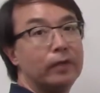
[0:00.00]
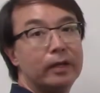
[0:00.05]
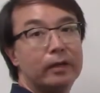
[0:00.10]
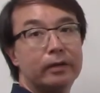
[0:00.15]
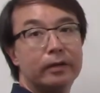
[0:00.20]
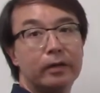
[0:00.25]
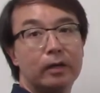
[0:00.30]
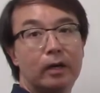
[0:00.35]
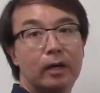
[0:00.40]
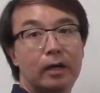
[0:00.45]
or
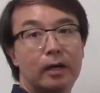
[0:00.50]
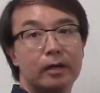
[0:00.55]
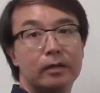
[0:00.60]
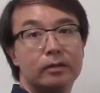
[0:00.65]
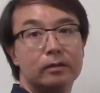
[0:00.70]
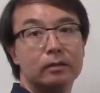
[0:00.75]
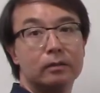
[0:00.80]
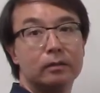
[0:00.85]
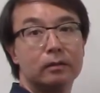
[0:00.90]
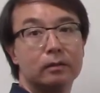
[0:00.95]
yards,
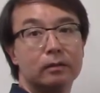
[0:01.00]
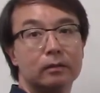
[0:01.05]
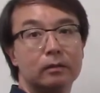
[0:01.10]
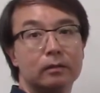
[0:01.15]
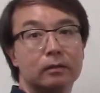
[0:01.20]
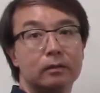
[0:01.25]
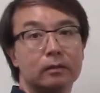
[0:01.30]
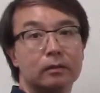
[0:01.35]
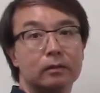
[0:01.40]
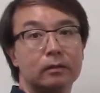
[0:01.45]

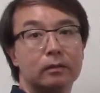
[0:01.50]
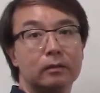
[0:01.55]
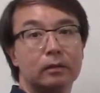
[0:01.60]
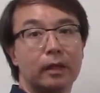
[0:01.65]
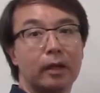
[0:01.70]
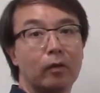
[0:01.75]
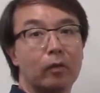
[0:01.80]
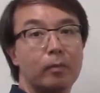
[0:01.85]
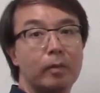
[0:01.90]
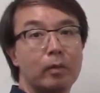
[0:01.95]

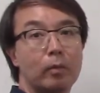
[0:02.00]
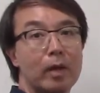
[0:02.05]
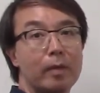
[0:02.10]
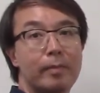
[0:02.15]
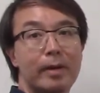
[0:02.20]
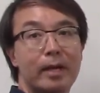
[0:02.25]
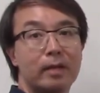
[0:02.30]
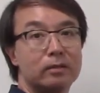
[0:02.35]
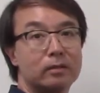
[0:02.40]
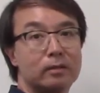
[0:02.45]
it would be way
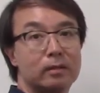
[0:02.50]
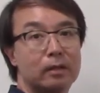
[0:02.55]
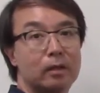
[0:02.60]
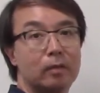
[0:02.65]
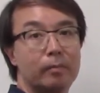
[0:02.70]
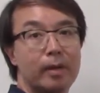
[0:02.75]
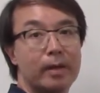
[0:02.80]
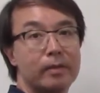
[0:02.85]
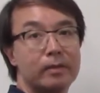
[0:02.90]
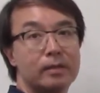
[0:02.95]
past dinner
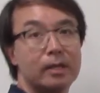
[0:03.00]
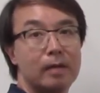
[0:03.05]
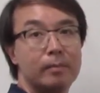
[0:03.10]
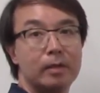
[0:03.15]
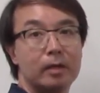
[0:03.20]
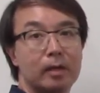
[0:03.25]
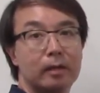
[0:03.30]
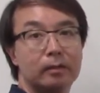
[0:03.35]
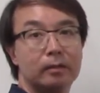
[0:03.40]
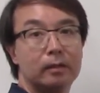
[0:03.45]
by the time you
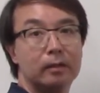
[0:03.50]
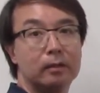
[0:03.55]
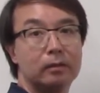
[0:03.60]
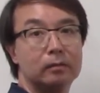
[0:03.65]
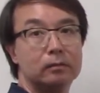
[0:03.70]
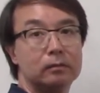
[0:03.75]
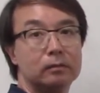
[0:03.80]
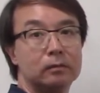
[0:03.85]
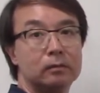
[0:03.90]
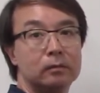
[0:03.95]
got there.
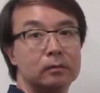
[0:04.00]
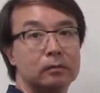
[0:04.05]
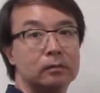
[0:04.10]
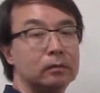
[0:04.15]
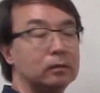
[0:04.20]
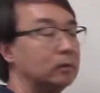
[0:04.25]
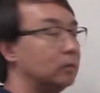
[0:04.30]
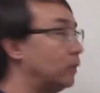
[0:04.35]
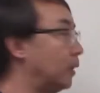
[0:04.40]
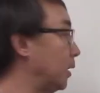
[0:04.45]

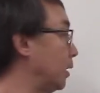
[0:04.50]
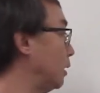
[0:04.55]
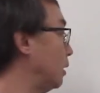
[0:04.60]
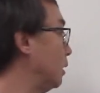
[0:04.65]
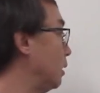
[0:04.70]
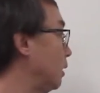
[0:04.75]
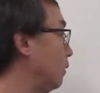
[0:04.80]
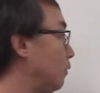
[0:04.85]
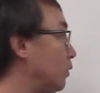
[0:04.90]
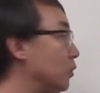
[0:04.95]
Right?
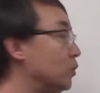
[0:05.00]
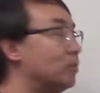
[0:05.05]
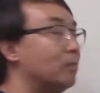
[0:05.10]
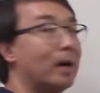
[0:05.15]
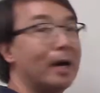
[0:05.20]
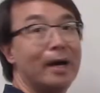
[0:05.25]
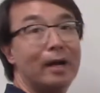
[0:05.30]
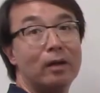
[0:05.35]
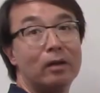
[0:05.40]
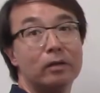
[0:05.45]
Use
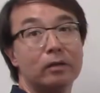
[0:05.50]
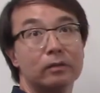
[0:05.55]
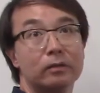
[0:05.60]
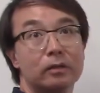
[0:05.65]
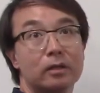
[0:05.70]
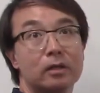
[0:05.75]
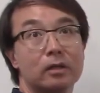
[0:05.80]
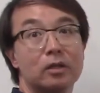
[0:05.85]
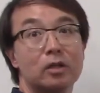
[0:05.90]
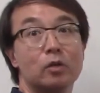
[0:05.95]
miles,
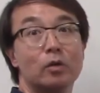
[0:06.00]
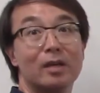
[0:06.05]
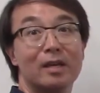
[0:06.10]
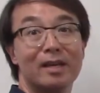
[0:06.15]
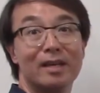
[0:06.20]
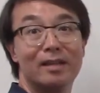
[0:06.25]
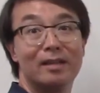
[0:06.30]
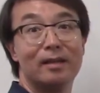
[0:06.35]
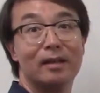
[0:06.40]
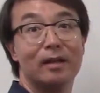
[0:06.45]
you can
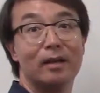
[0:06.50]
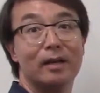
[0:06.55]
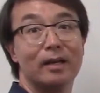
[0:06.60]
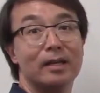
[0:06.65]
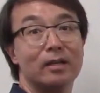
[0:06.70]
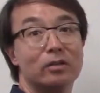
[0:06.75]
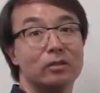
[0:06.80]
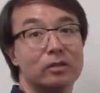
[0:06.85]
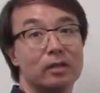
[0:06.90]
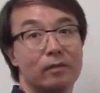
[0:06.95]
get there and get
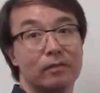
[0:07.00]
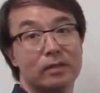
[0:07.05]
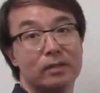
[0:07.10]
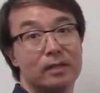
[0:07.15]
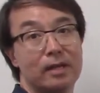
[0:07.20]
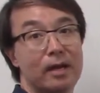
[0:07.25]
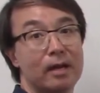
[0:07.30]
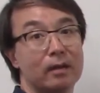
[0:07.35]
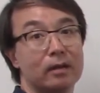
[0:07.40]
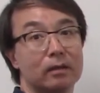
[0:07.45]
yourself a
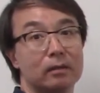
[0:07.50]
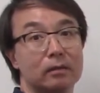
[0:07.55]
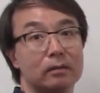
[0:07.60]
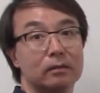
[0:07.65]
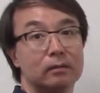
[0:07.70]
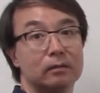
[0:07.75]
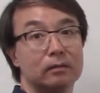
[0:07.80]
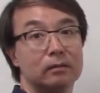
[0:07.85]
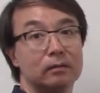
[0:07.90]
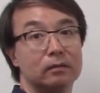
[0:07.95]
snack
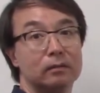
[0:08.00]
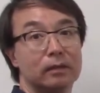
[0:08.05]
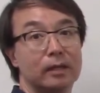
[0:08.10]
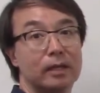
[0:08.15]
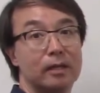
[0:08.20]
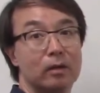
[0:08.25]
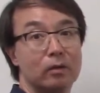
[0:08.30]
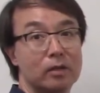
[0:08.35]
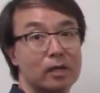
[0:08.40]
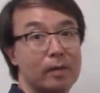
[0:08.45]
in
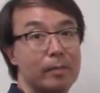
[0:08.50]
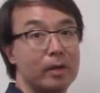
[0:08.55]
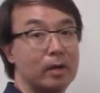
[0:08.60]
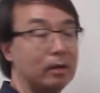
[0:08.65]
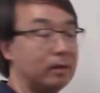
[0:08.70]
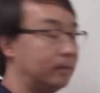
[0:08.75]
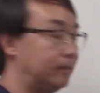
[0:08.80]
no time at all.